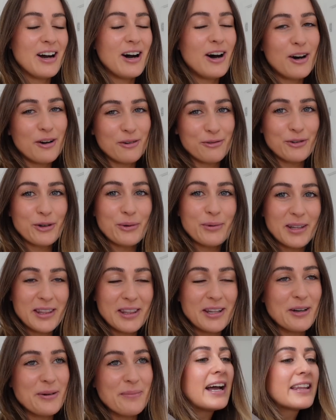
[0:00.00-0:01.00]
I'll ruin
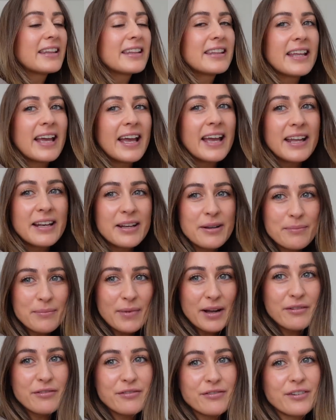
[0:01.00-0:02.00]
them. And then
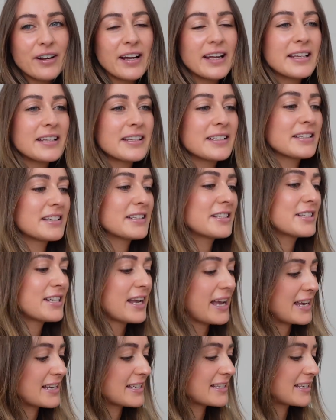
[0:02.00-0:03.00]
my friend
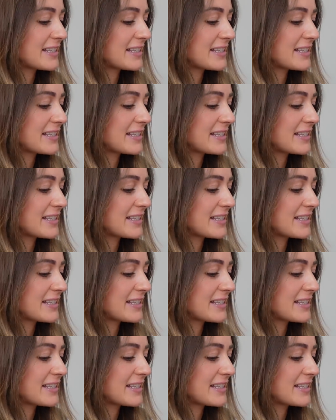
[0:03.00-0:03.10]
Jess